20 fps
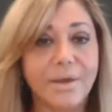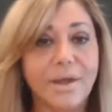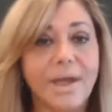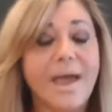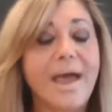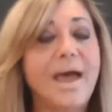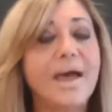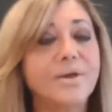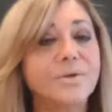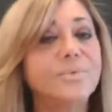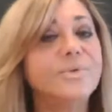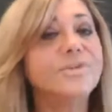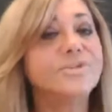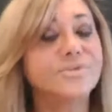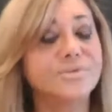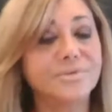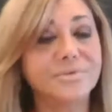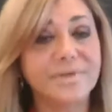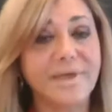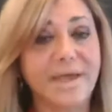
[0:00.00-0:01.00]
How do we
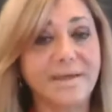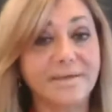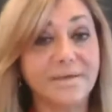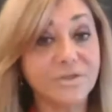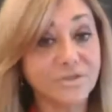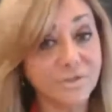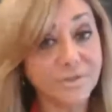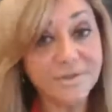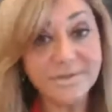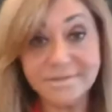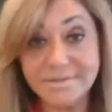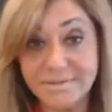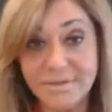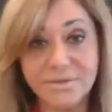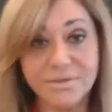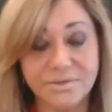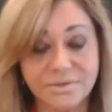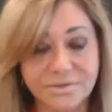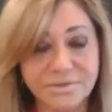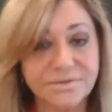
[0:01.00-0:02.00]
do that? It took us
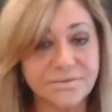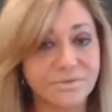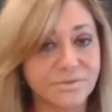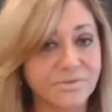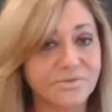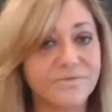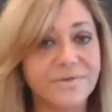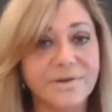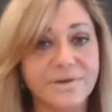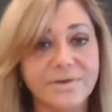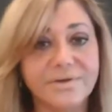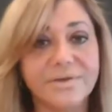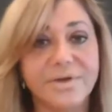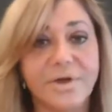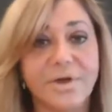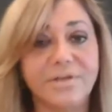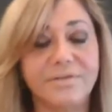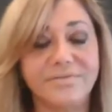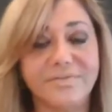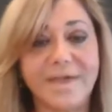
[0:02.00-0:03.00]
years to figure
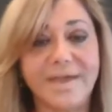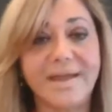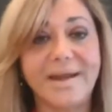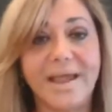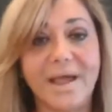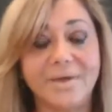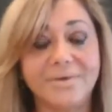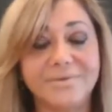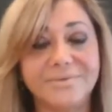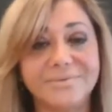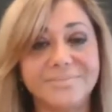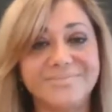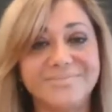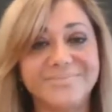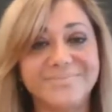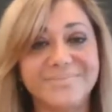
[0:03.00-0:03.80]
all of that out.